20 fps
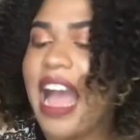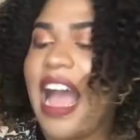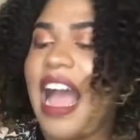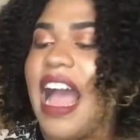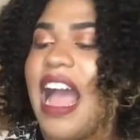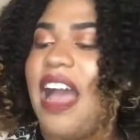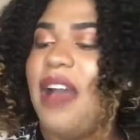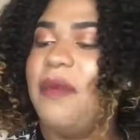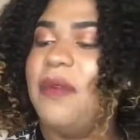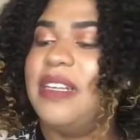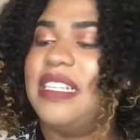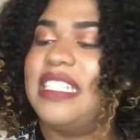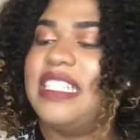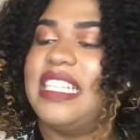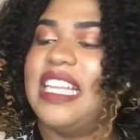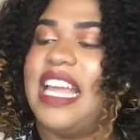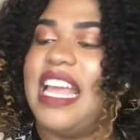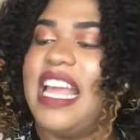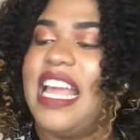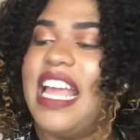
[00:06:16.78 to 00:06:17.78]
I was
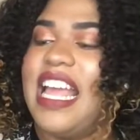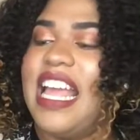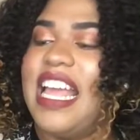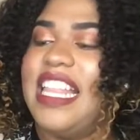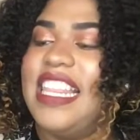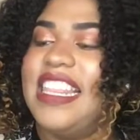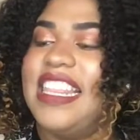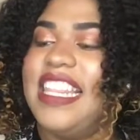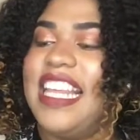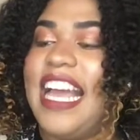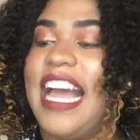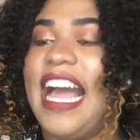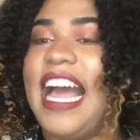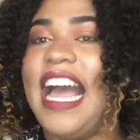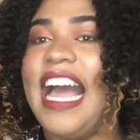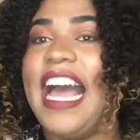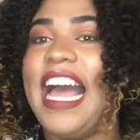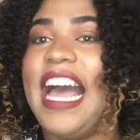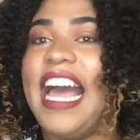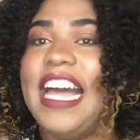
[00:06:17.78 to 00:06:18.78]
sent.
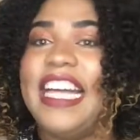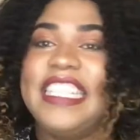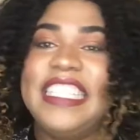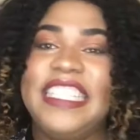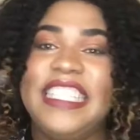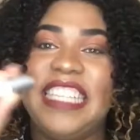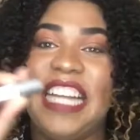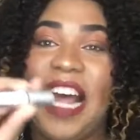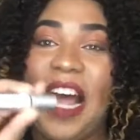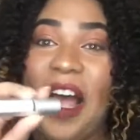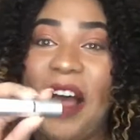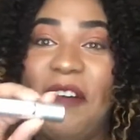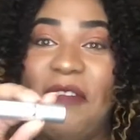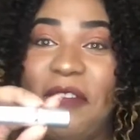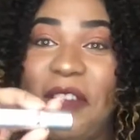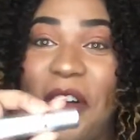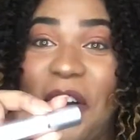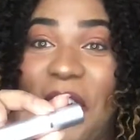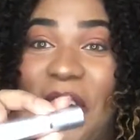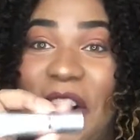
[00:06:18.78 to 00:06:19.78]
Ah,
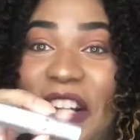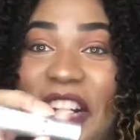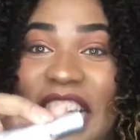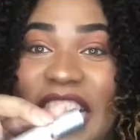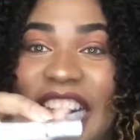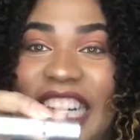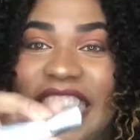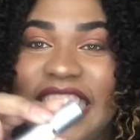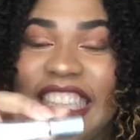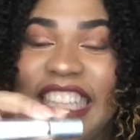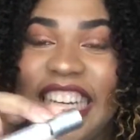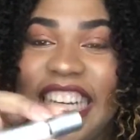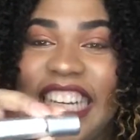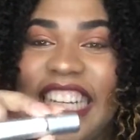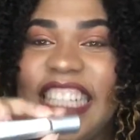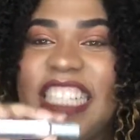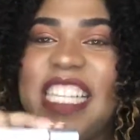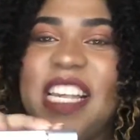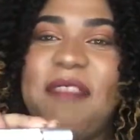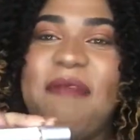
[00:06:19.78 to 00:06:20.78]
Tom Ford
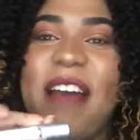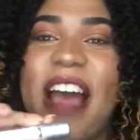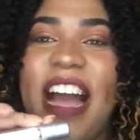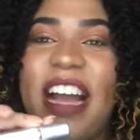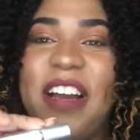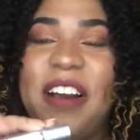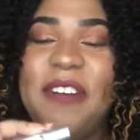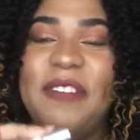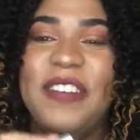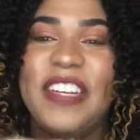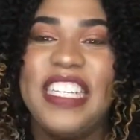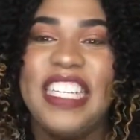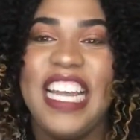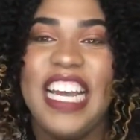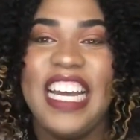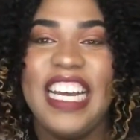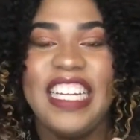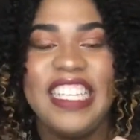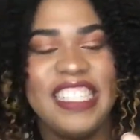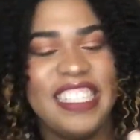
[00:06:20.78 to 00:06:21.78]
tobacco
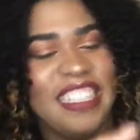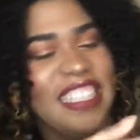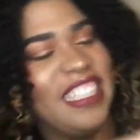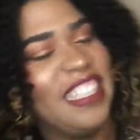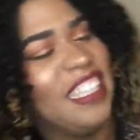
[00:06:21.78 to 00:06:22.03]
vanilla.